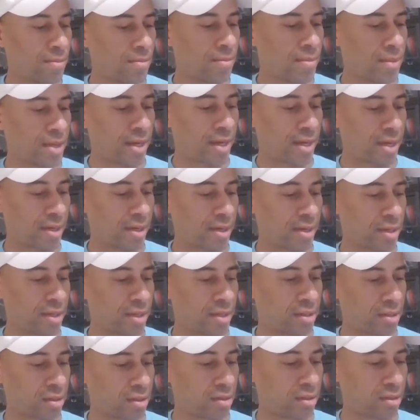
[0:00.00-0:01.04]

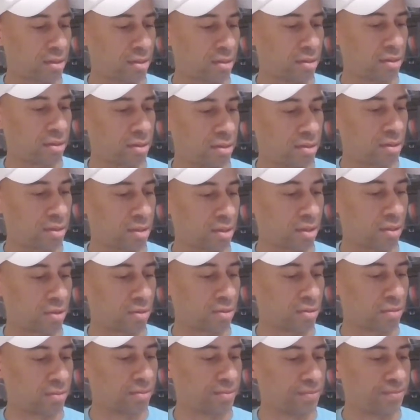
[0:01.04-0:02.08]
Man,
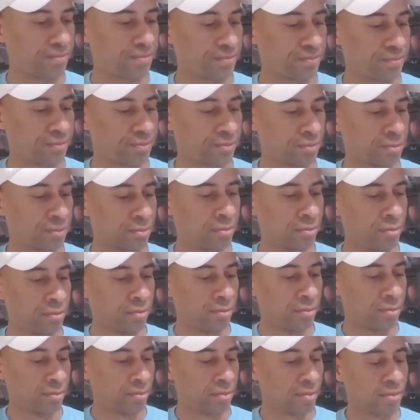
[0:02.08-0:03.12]
so
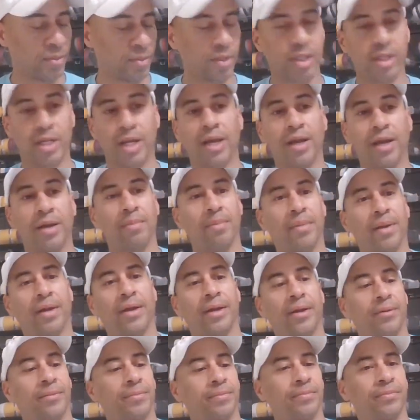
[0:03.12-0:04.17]
yeah,
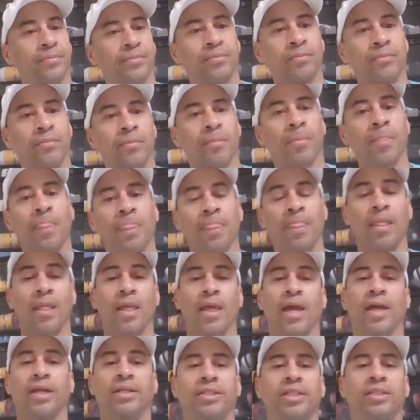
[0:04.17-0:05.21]
man.
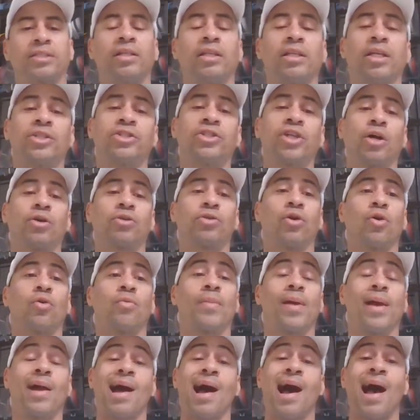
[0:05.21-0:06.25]
And just to let y'all know,
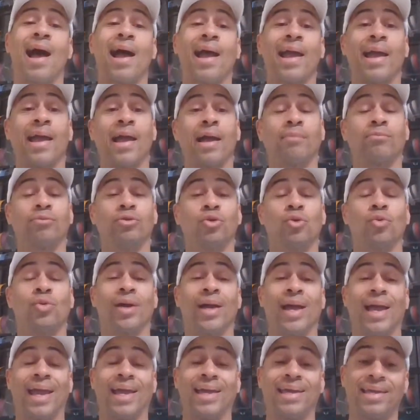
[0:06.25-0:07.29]
man, I am
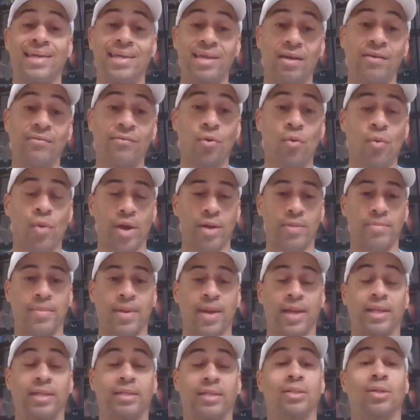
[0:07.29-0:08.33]
doing a giveaway,
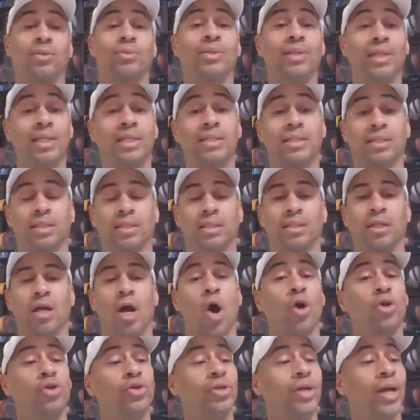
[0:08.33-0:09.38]
man. So listen,
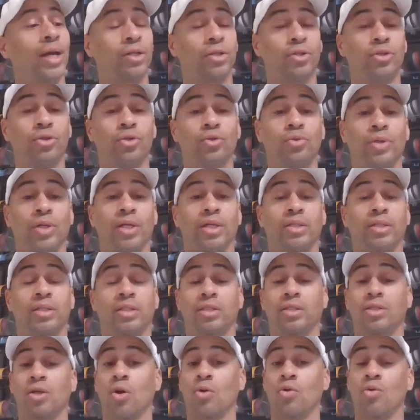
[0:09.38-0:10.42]
all you got to do
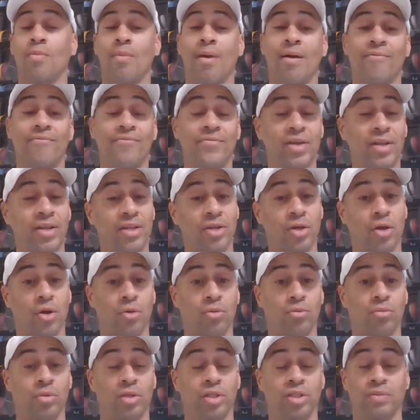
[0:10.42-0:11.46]
is go to my
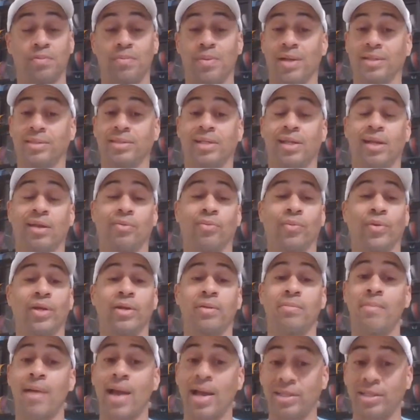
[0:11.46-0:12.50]
video, especially that
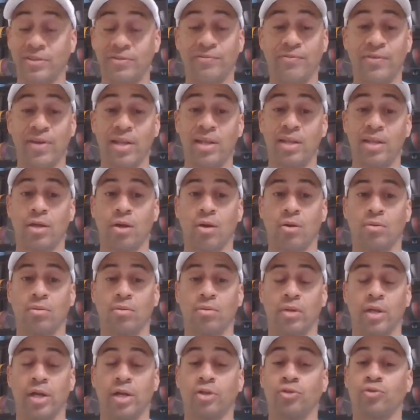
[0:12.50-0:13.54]
Reimagine video,
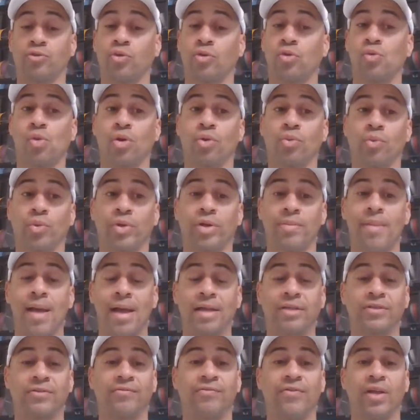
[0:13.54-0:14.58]
Air Jordan 1
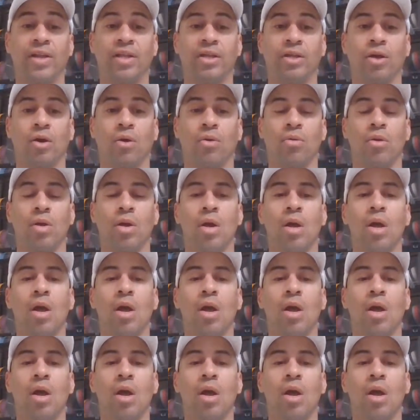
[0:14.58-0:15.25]
Reimagine video.